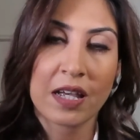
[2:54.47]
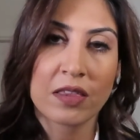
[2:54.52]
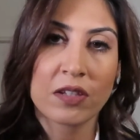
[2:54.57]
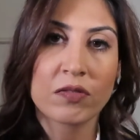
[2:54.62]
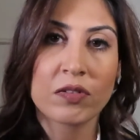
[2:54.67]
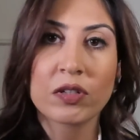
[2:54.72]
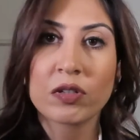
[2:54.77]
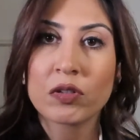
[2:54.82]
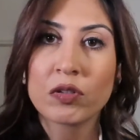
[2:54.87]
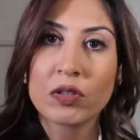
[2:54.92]
The
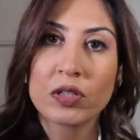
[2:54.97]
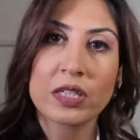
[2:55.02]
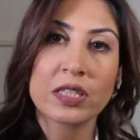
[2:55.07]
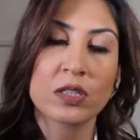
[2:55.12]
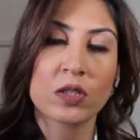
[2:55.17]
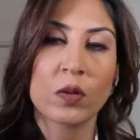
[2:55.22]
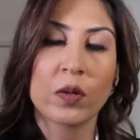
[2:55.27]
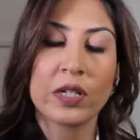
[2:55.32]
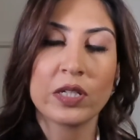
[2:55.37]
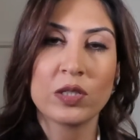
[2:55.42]
recruiter
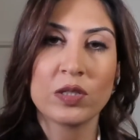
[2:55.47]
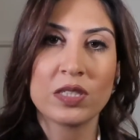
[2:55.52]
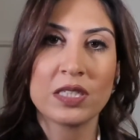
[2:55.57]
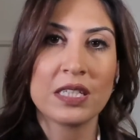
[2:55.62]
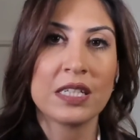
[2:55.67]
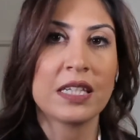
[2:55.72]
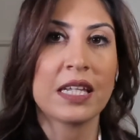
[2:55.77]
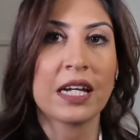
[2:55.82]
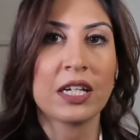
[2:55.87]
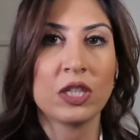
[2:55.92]
is going to
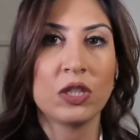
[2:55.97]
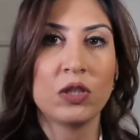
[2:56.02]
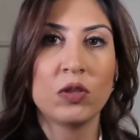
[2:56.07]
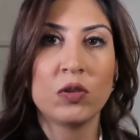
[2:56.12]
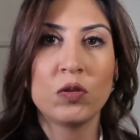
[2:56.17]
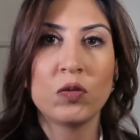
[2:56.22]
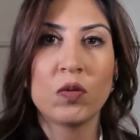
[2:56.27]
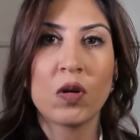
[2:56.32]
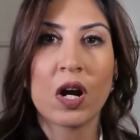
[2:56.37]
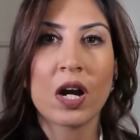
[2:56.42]
see that
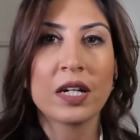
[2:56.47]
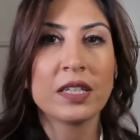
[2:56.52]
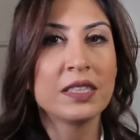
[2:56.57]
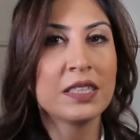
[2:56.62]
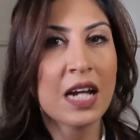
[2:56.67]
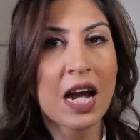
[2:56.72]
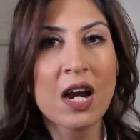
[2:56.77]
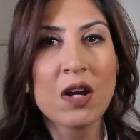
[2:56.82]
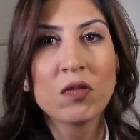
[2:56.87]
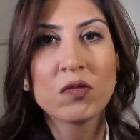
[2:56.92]
you are
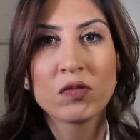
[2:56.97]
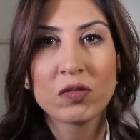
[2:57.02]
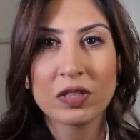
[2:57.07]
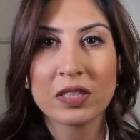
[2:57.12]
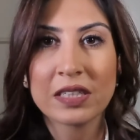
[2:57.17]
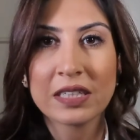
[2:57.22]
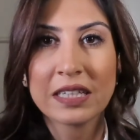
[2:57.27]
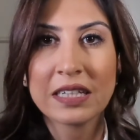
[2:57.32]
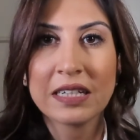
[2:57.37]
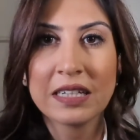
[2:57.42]
not
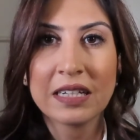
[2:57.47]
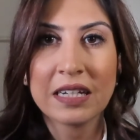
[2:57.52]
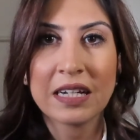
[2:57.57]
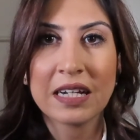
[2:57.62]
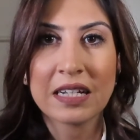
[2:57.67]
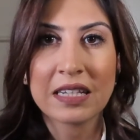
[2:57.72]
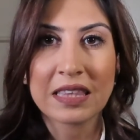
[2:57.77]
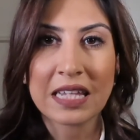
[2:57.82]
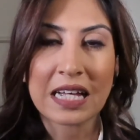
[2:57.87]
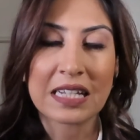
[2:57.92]
really
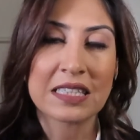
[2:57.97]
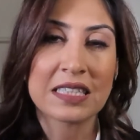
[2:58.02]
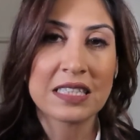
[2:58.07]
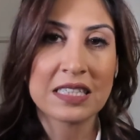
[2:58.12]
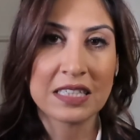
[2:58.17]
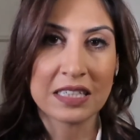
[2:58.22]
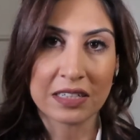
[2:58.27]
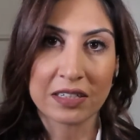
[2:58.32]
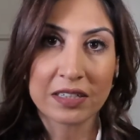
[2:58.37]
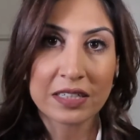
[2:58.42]
that
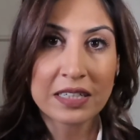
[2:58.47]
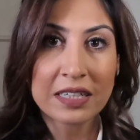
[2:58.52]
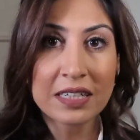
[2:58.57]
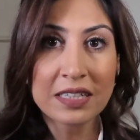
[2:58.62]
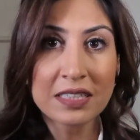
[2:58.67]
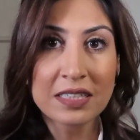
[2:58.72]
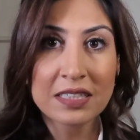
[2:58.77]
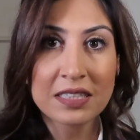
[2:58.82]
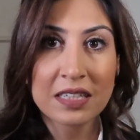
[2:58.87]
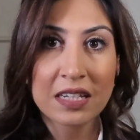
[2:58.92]

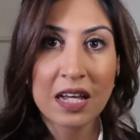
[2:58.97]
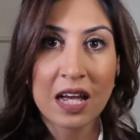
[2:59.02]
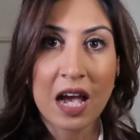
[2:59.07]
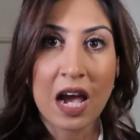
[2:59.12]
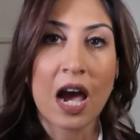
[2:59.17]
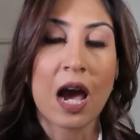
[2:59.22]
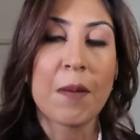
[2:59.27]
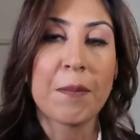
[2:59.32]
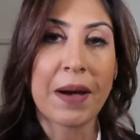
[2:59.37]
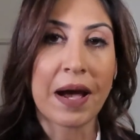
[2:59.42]
serious
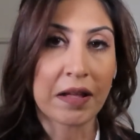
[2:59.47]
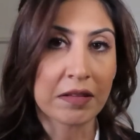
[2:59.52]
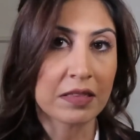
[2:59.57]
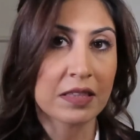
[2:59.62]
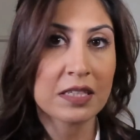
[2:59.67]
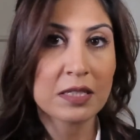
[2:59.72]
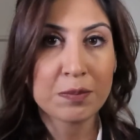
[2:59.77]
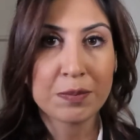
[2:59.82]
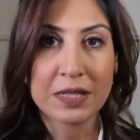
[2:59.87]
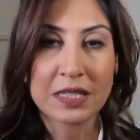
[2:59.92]
about
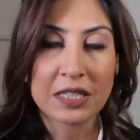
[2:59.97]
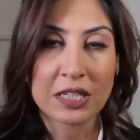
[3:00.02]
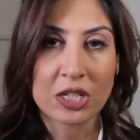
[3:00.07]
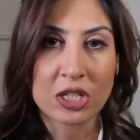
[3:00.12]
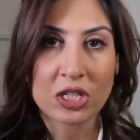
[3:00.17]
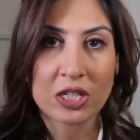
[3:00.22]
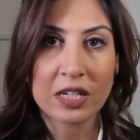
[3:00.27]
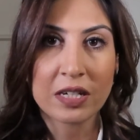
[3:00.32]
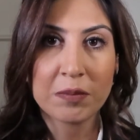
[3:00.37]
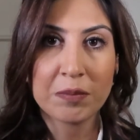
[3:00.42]
this
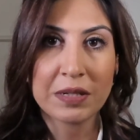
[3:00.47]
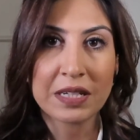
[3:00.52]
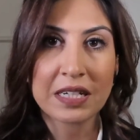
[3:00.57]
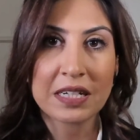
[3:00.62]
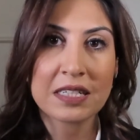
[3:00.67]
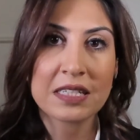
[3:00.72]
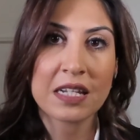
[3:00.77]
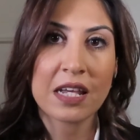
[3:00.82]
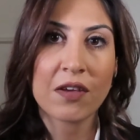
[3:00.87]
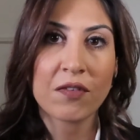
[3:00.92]
position,
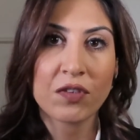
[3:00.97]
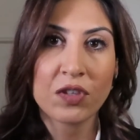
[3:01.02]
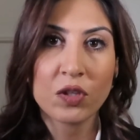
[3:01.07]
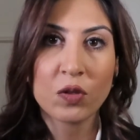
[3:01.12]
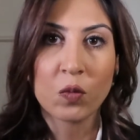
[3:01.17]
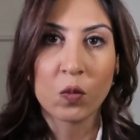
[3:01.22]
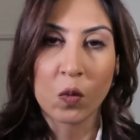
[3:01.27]
because if you